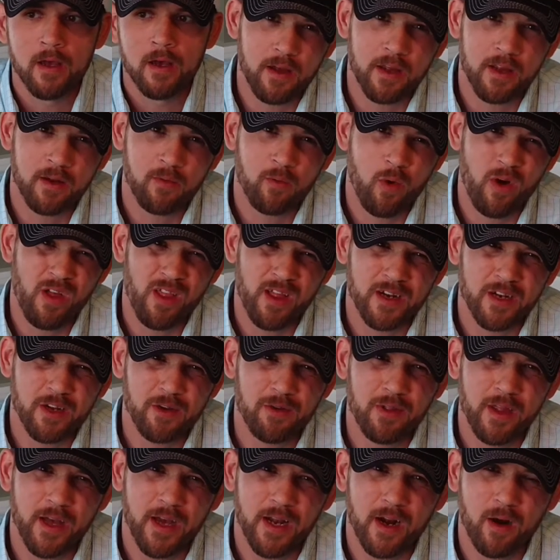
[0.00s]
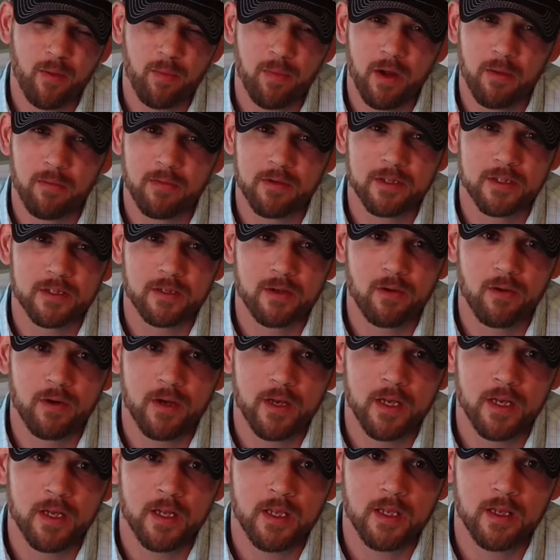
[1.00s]
And while I do that, I'll probably just go
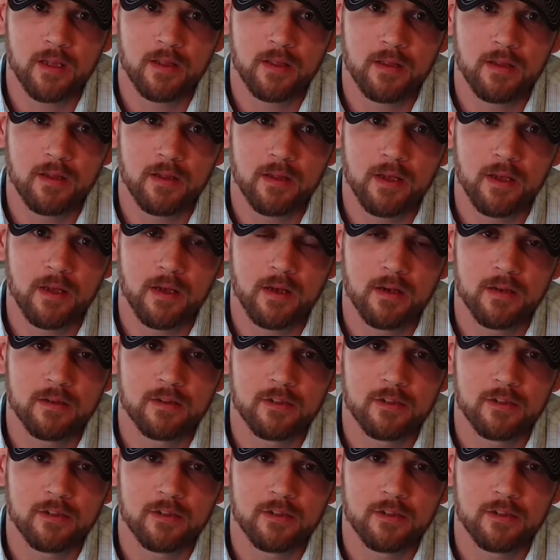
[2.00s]
ahead and get the